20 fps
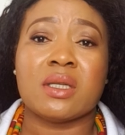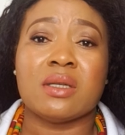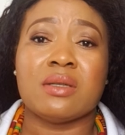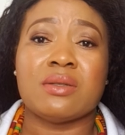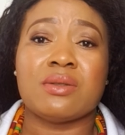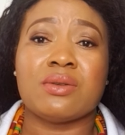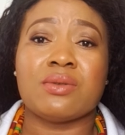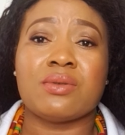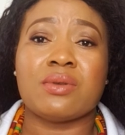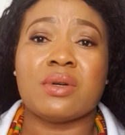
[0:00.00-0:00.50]

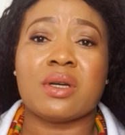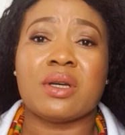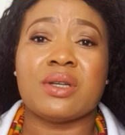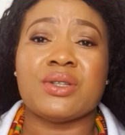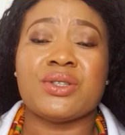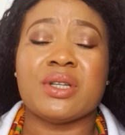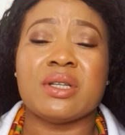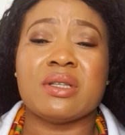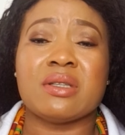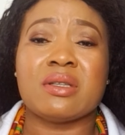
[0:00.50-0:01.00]
So
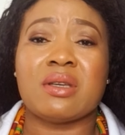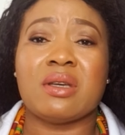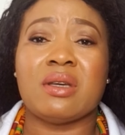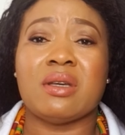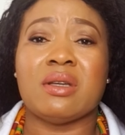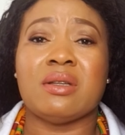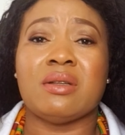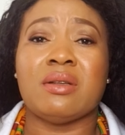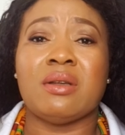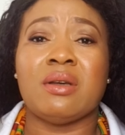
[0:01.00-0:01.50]
Caucasian
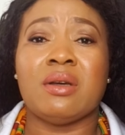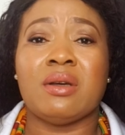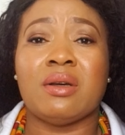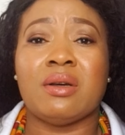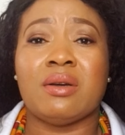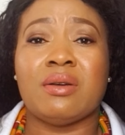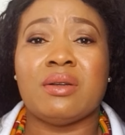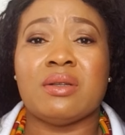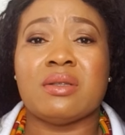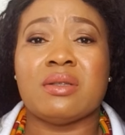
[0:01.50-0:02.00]
skin
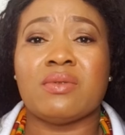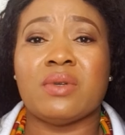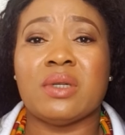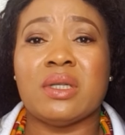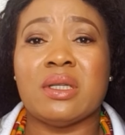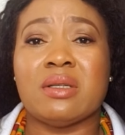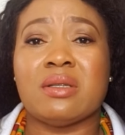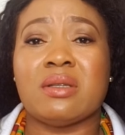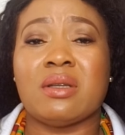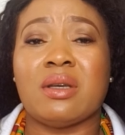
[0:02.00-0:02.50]
is when
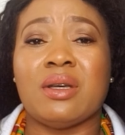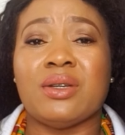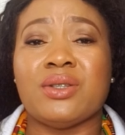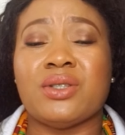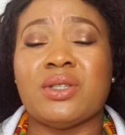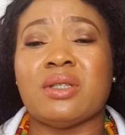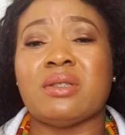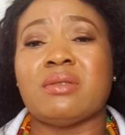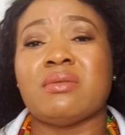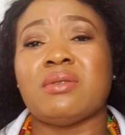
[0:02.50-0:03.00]
it's
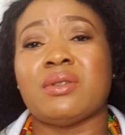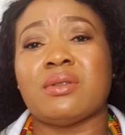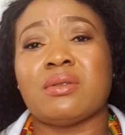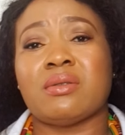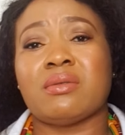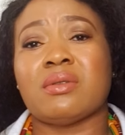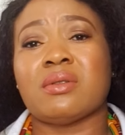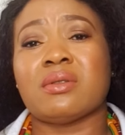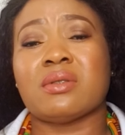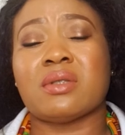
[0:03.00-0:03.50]
aging,
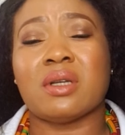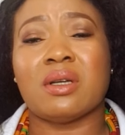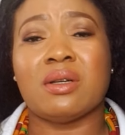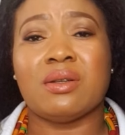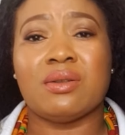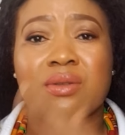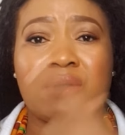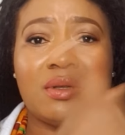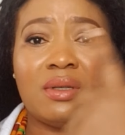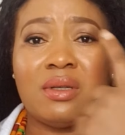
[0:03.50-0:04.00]
sometimes
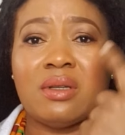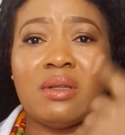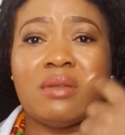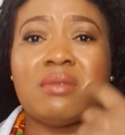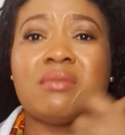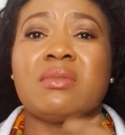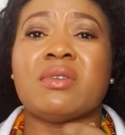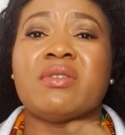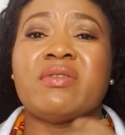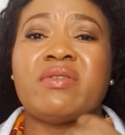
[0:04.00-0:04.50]
you see it,
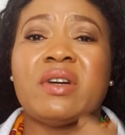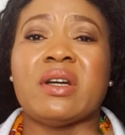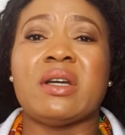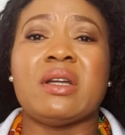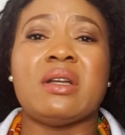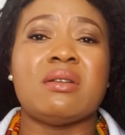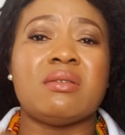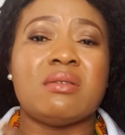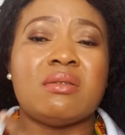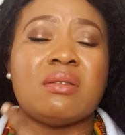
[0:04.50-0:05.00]
you know,
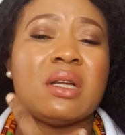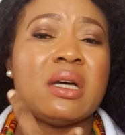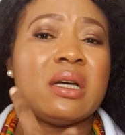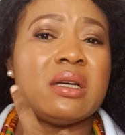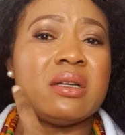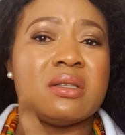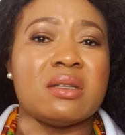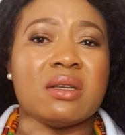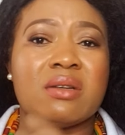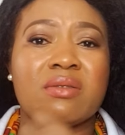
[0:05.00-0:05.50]
fine
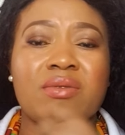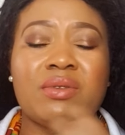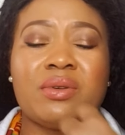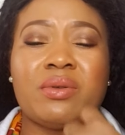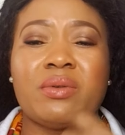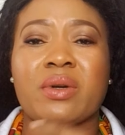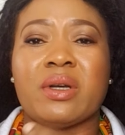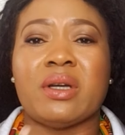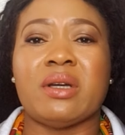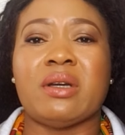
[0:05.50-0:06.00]
lines
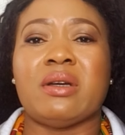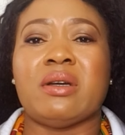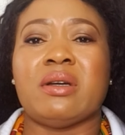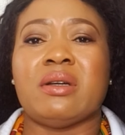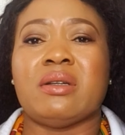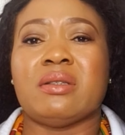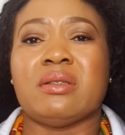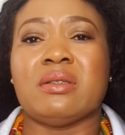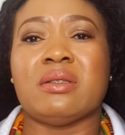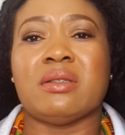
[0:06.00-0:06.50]
everywhere.
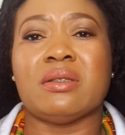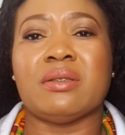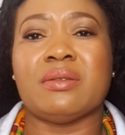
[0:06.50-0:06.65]
And,